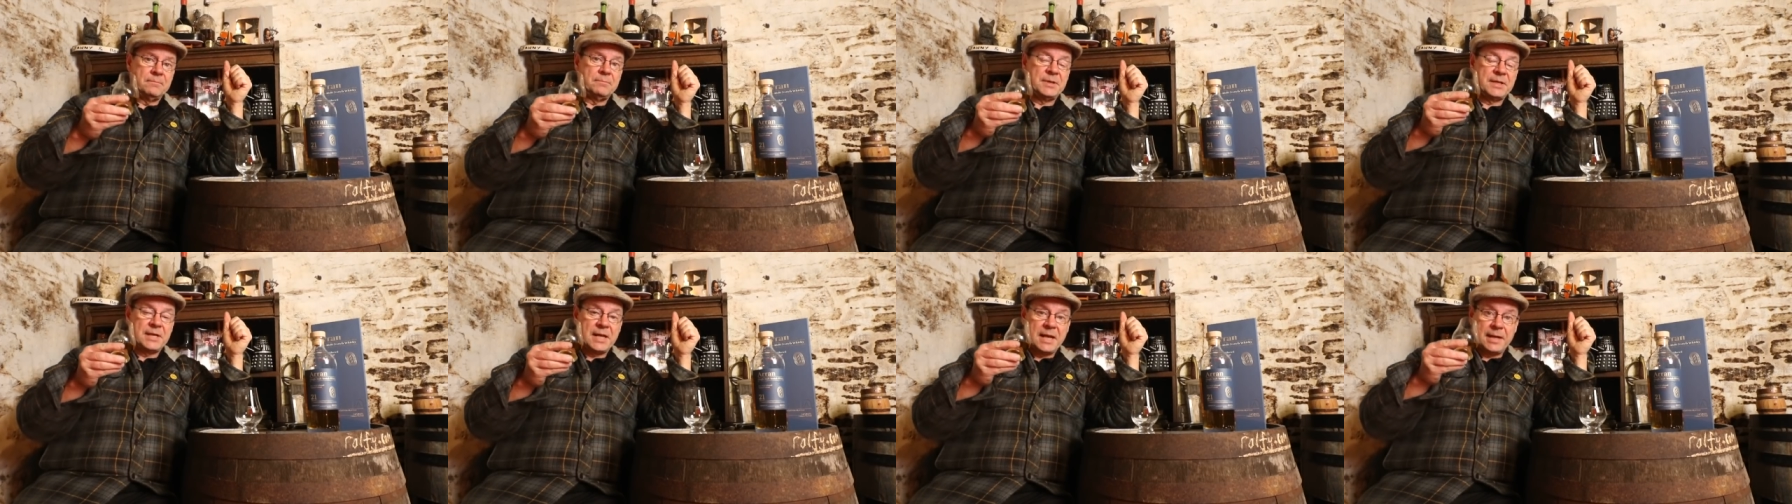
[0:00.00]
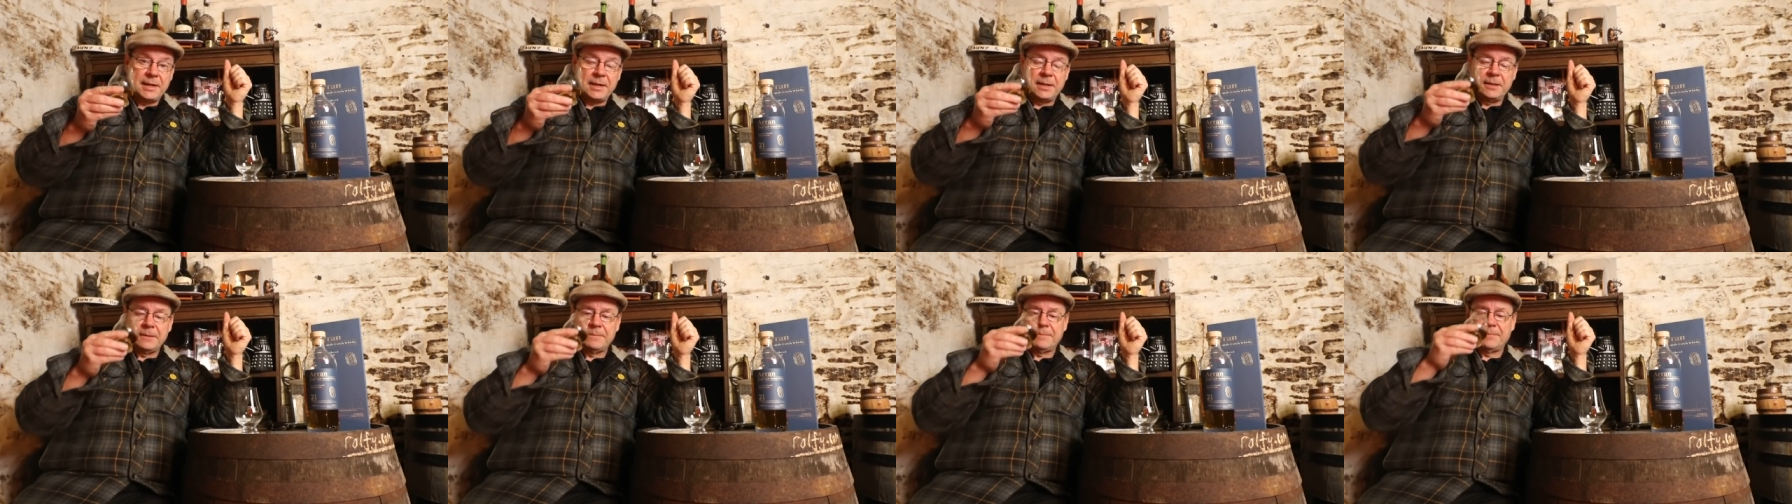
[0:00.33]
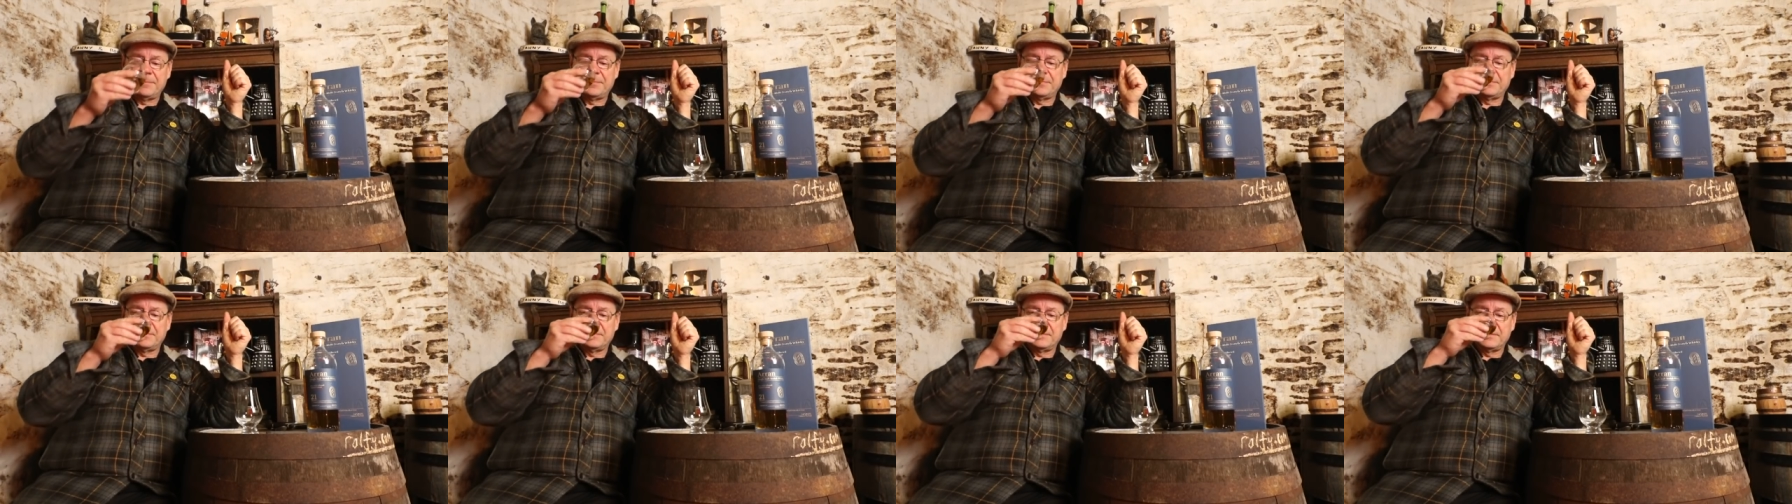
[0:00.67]
banana,
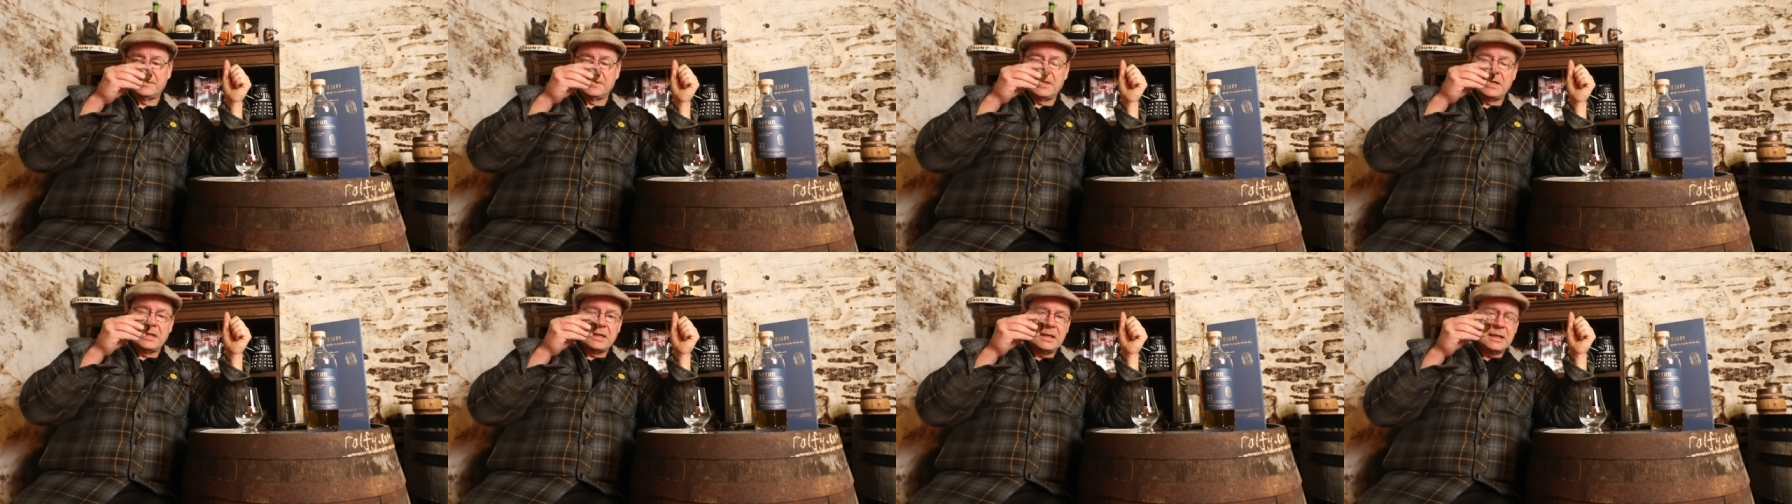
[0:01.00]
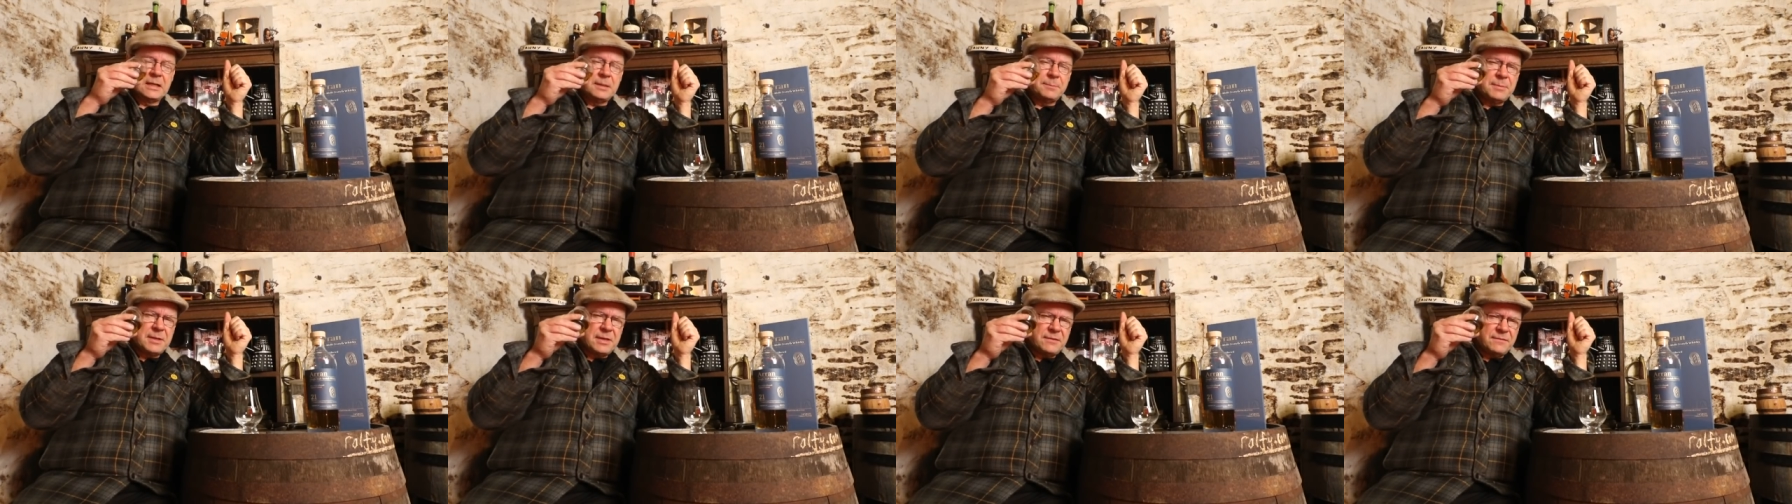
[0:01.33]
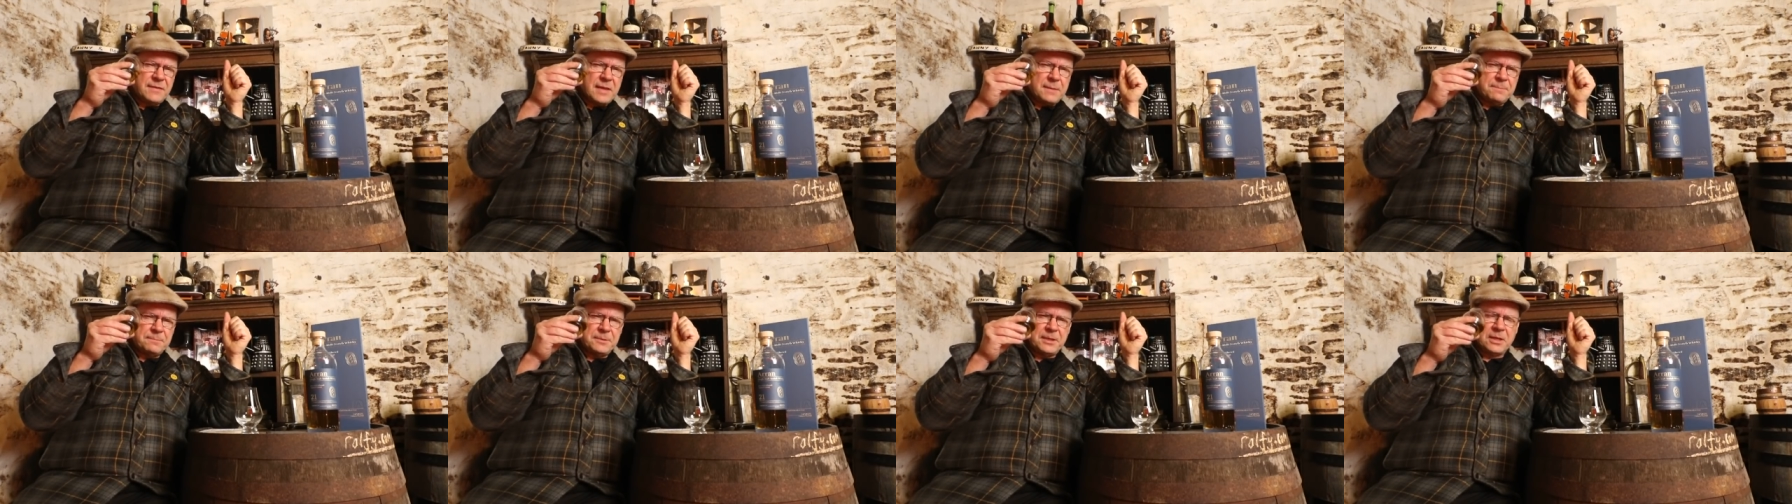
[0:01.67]
little bit
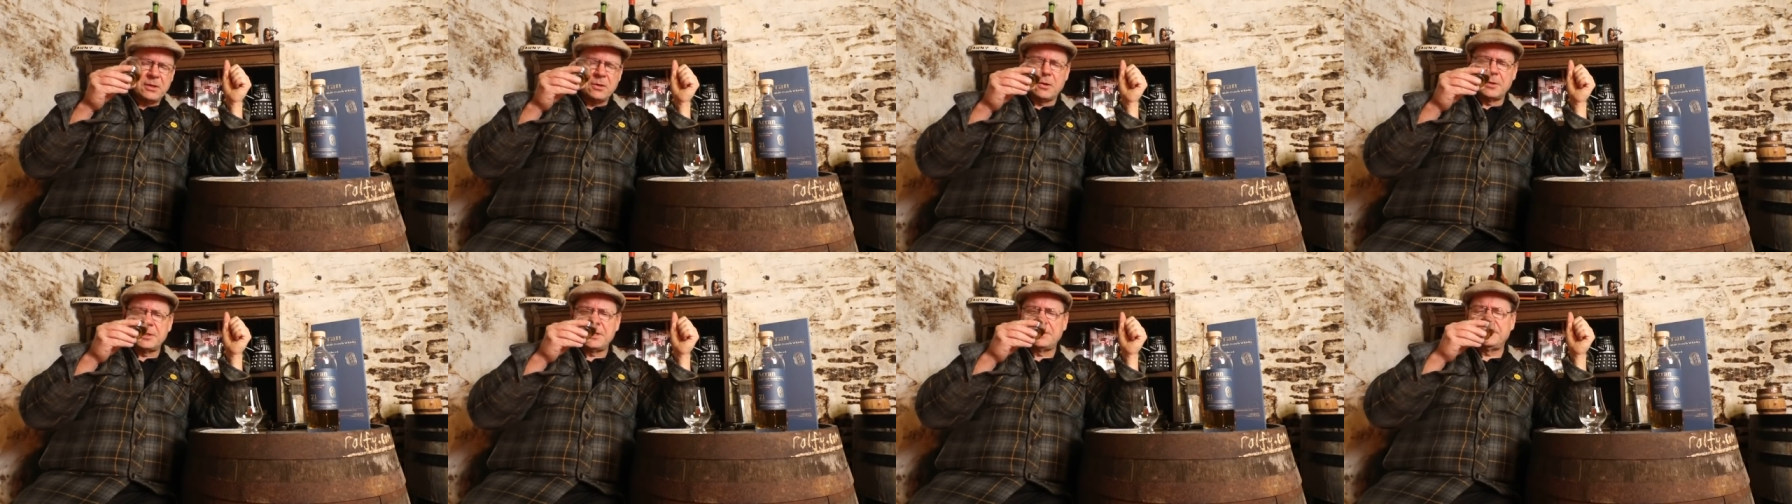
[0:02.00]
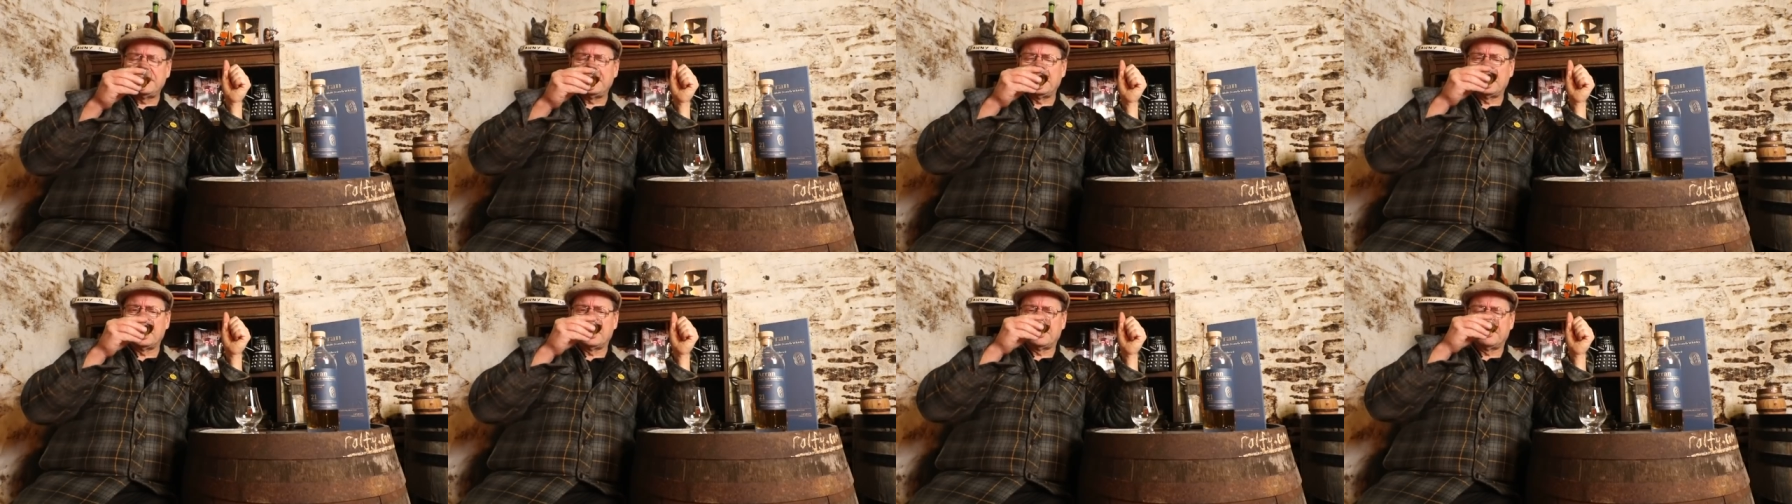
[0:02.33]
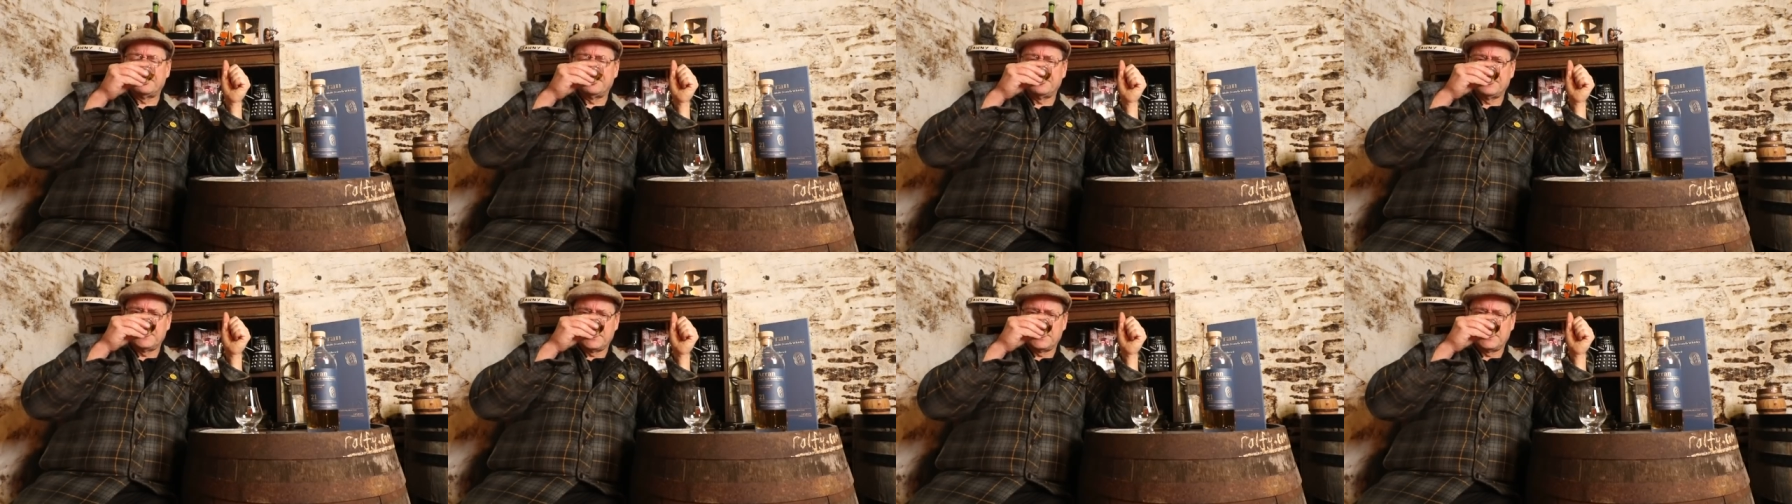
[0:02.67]
of apricot in there.